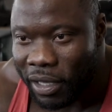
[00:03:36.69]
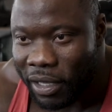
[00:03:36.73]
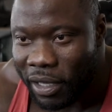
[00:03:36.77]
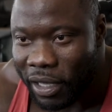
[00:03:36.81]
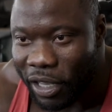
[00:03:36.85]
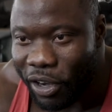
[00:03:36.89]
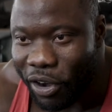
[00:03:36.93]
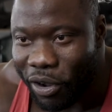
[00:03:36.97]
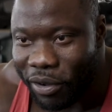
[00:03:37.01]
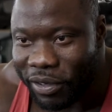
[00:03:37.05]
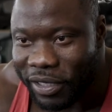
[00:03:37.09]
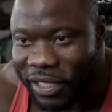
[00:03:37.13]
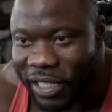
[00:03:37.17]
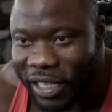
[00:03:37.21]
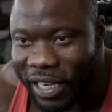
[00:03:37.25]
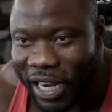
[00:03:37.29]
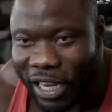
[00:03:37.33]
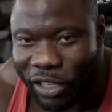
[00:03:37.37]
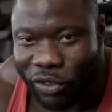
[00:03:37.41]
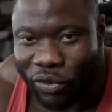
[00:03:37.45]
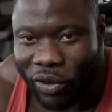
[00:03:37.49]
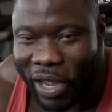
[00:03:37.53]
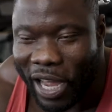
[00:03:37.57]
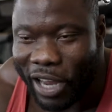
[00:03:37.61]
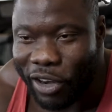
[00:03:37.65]
You know what I'm saying?
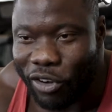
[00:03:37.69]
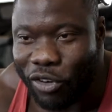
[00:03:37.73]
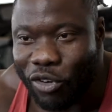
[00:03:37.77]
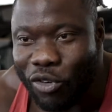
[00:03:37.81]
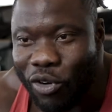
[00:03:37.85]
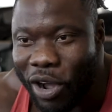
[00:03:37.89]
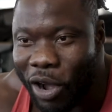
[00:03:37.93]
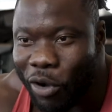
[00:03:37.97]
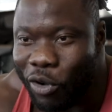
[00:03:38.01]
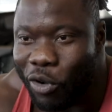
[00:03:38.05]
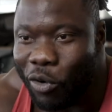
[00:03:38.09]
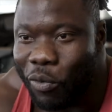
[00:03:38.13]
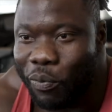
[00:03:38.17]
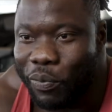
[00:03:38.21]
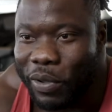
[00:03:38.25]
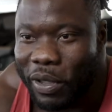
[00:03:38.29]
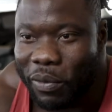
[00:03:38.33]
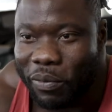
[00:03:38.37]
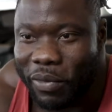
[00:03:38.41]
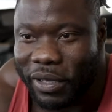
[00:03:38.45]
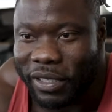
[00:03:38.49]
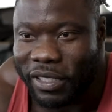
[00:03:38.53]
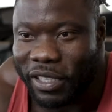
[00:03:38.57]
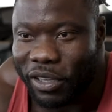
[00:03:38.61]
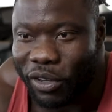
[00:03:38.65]
That's why I know I could be
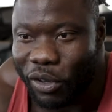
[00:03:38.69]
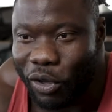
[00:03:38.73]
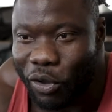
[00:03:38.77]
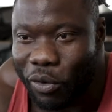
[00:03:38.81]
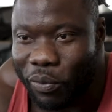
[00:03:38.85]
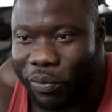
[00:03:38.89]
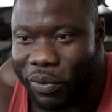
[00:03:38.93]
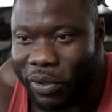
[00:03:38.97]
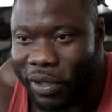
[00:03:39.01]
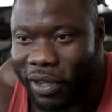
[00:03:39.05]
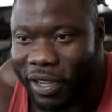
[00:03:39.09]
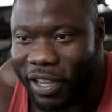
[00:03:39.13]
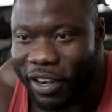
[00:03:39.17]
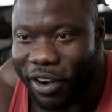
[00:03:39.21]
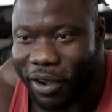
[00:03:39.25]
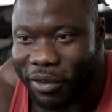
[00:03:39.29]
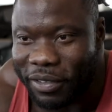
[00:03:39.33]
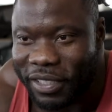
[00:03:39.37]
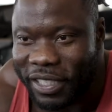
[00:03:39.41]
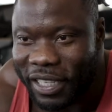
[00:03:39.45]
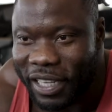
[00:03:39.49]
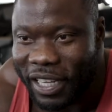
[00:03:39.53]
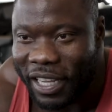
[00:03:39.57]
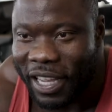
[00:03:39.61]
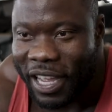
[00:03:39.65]
Mr. Olympia. You know
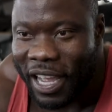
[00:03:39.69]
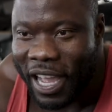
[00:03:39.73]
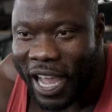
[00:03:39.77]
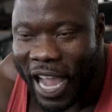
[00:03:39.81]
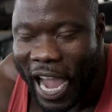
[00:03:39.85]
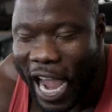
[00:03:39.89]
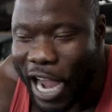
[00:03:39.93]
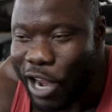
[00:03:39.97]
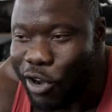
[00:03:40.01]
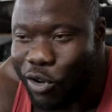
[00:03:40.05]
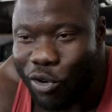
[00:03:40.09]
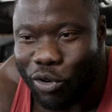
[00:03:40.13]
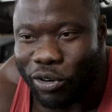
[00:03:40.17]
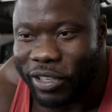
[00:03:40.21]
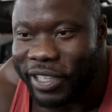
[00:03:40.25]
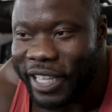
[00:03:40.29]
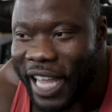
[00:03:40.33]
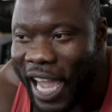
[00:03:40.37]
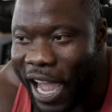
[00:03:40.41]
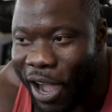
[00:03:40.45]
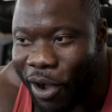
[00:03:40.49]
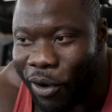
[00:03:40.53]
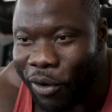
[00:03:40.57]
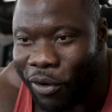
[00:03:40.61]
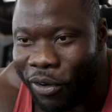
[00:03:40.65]
what I'm saying? Ain't no
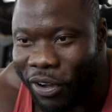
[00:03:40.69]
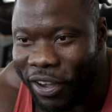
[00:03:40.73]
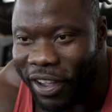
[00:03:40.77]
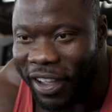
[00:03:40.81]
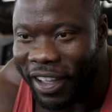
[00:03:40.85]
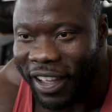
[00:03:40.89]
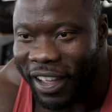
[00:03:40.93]
doubt.